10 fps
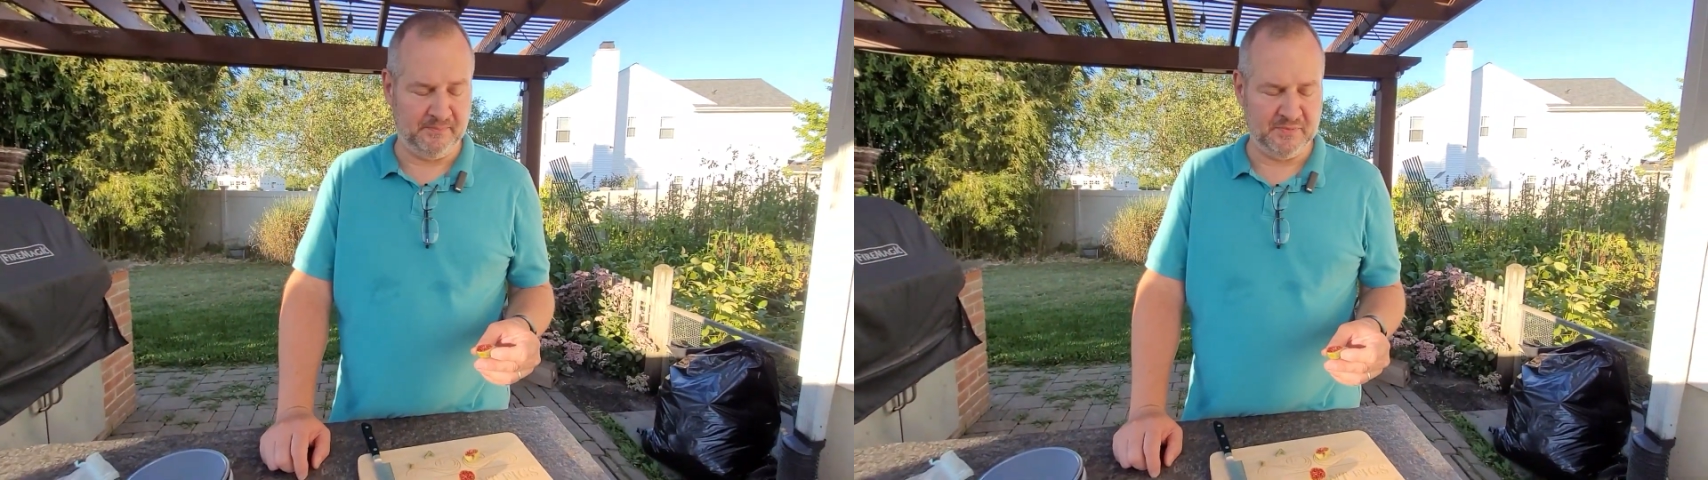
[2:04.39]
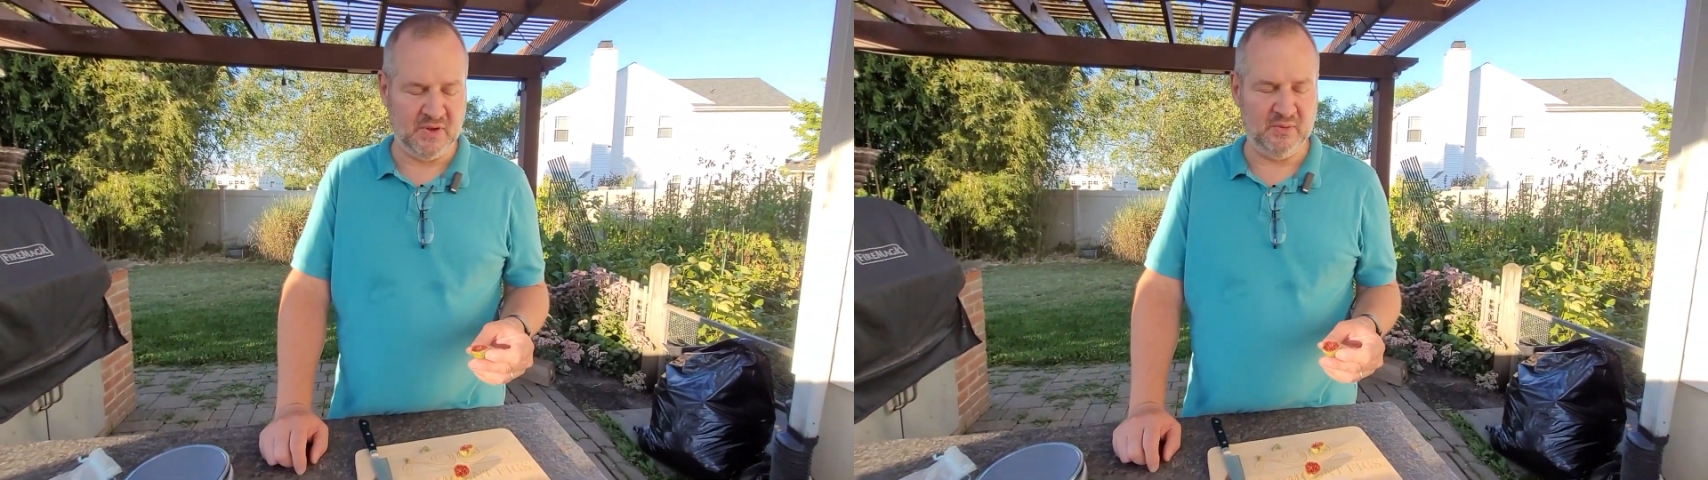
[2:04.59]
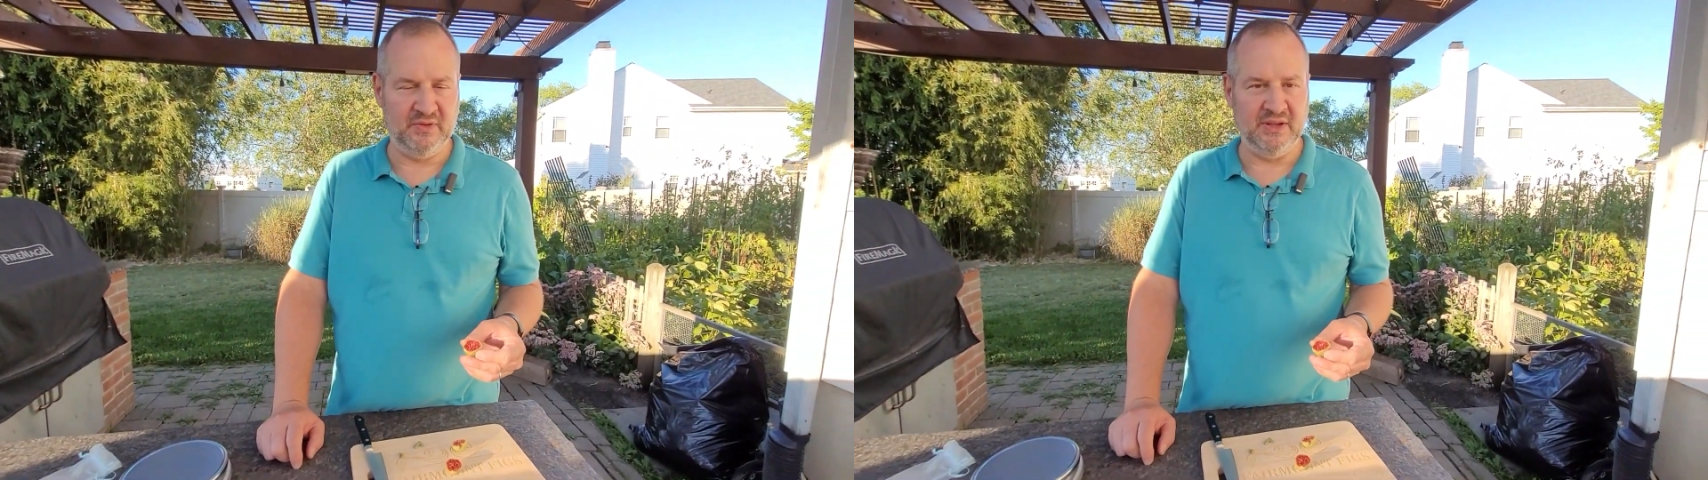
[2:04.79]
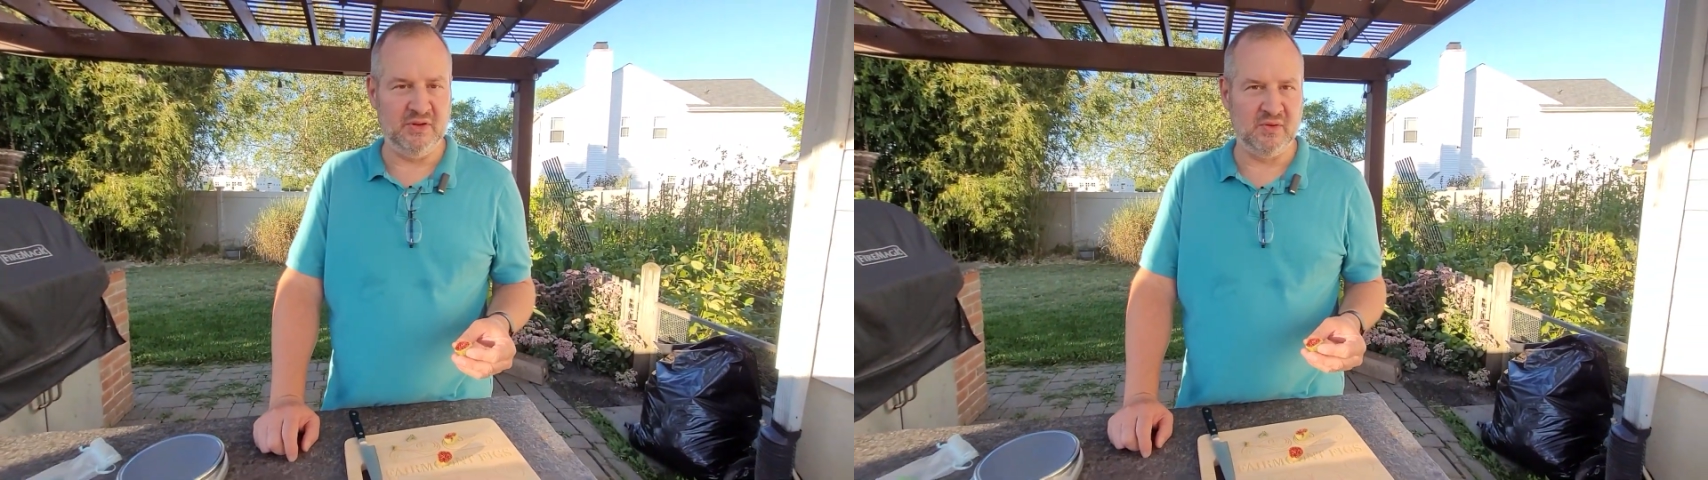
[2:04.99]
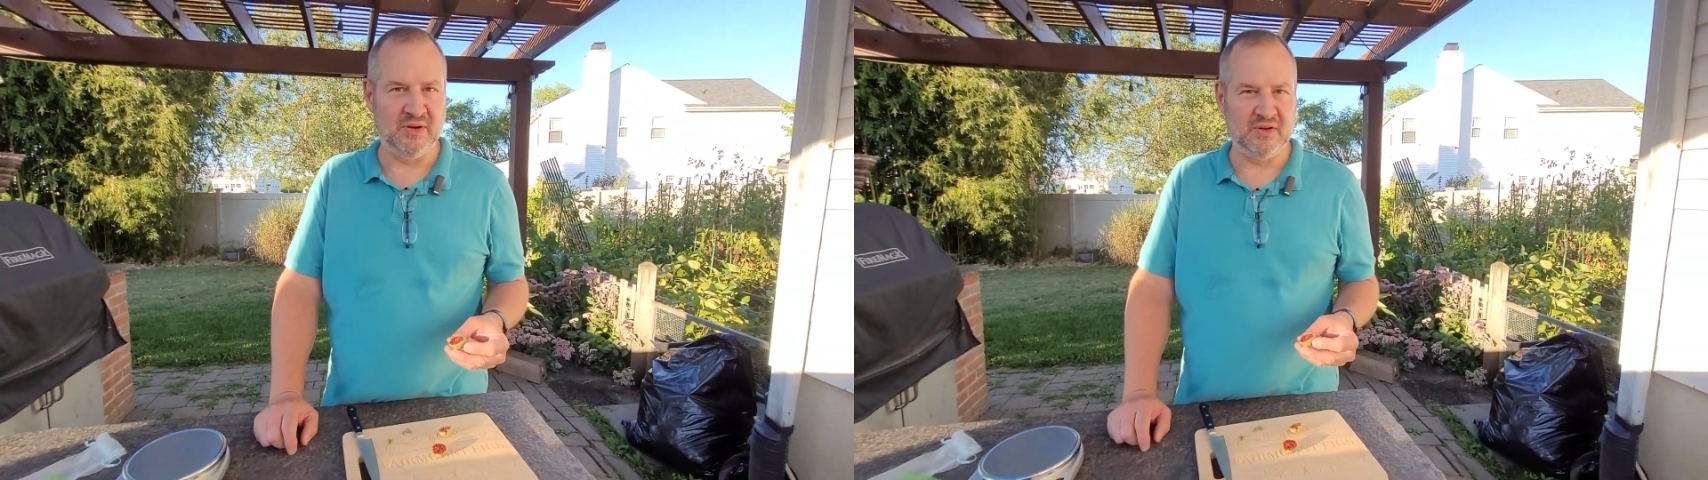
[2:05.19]
no seed
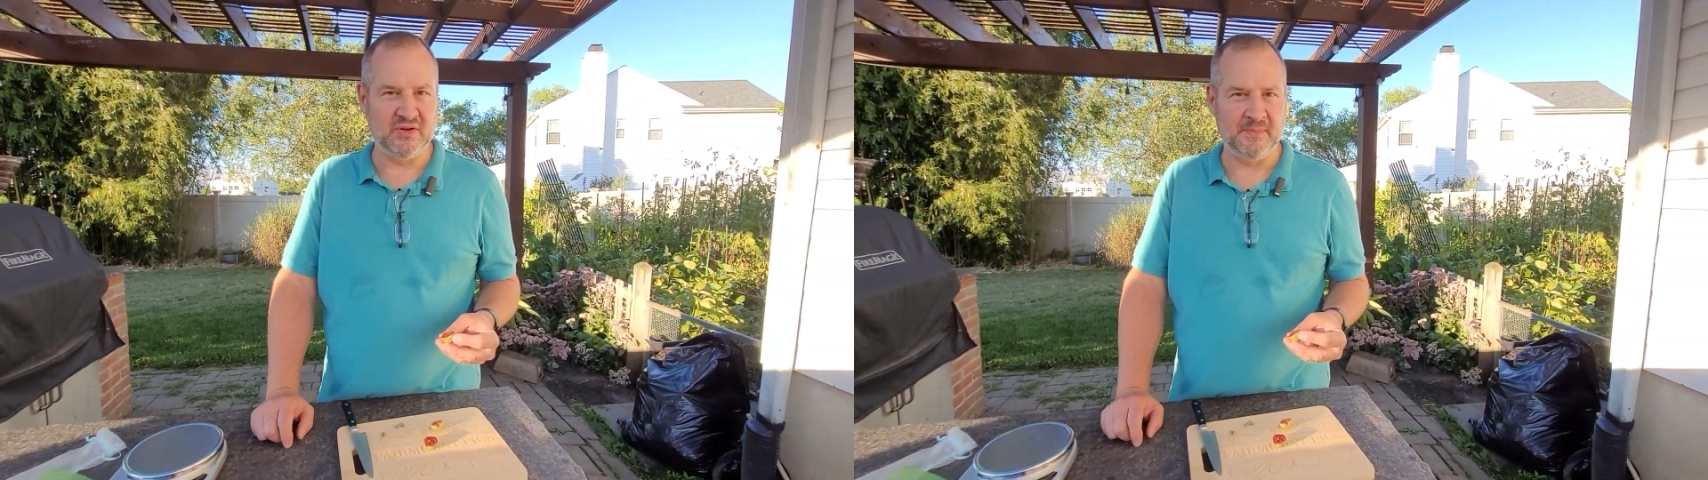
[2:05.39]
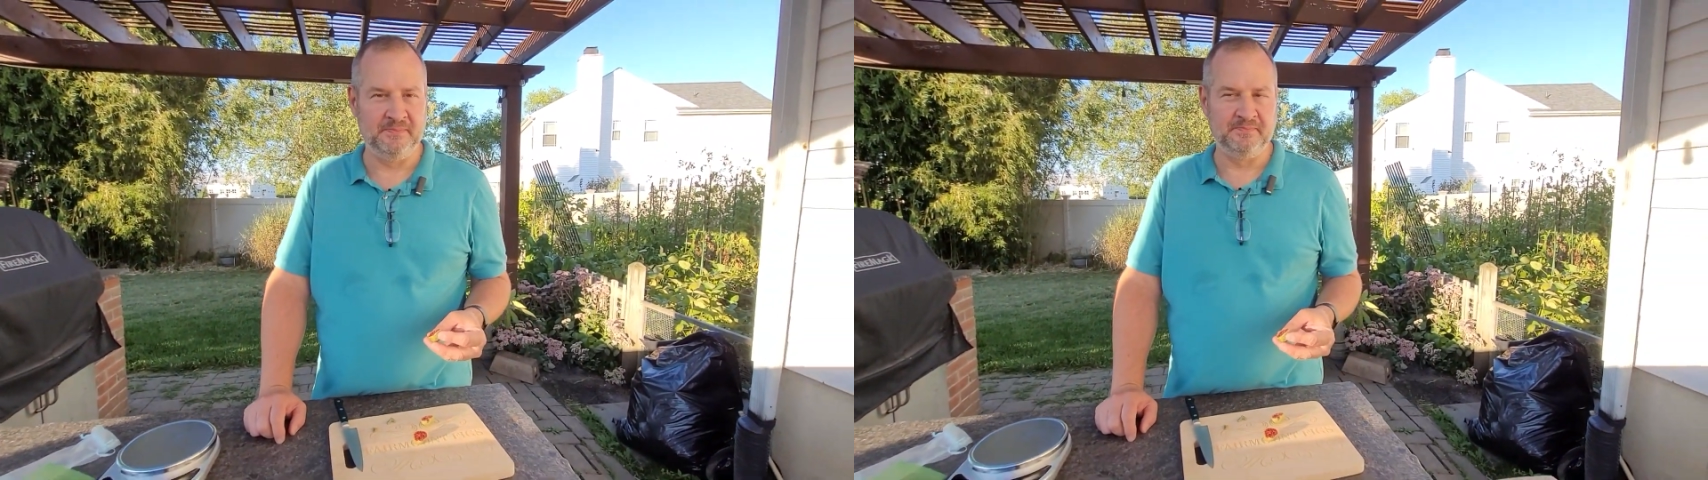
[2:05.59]
crunch.